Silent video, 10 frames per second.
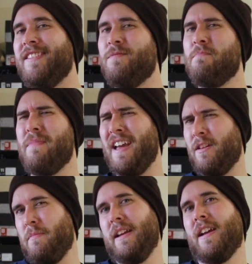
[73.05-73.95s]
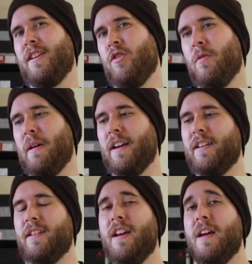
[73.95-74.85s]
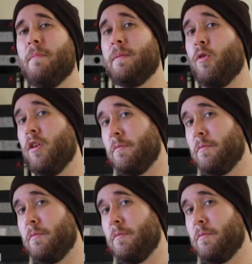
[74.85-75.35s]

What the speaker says: You may or may not know about it, but I'm going